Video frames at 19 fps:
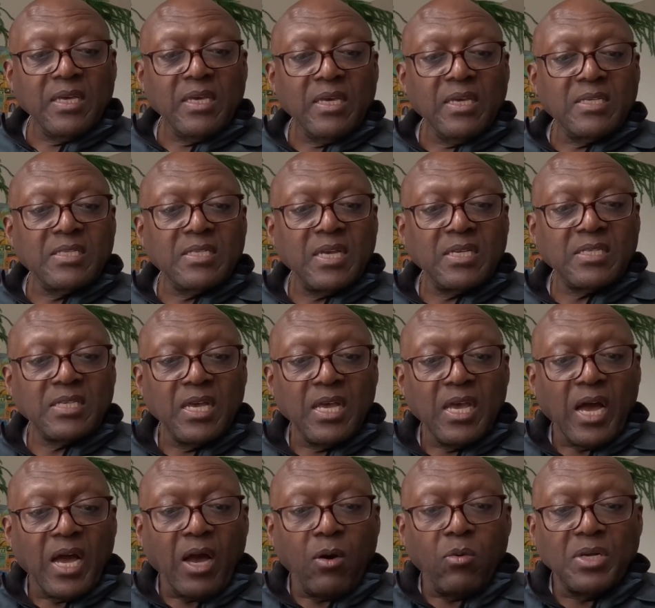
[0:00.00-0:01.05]
he says,
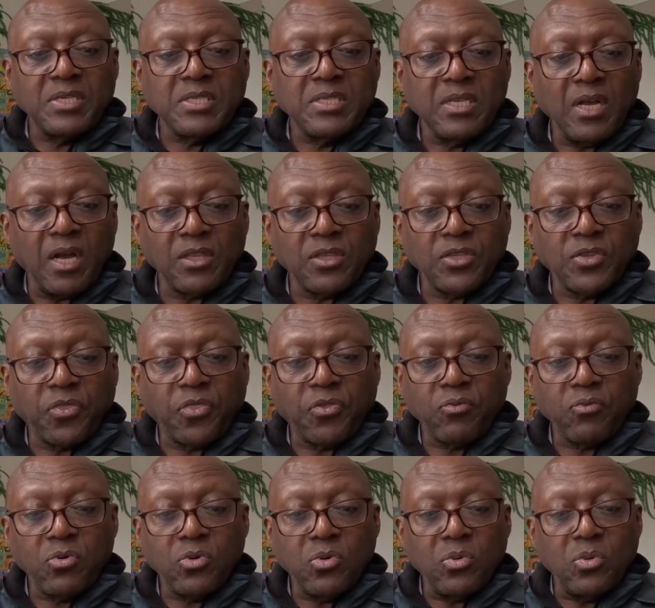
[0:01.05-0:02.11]
I was not
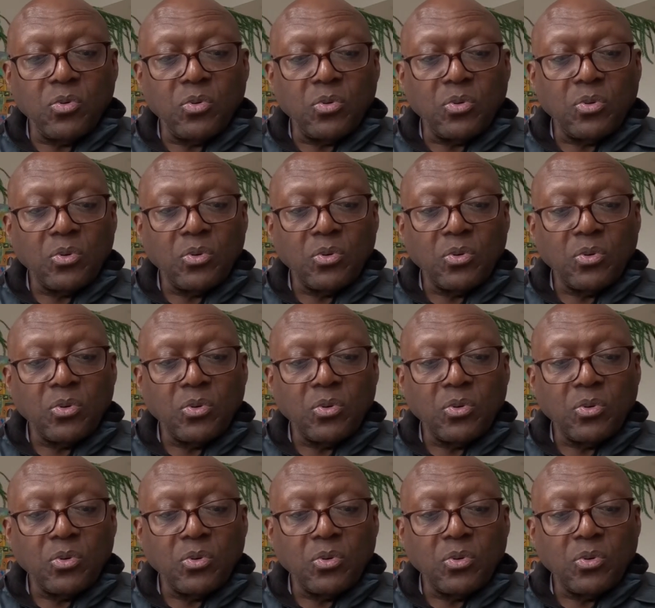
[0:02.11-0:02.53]
through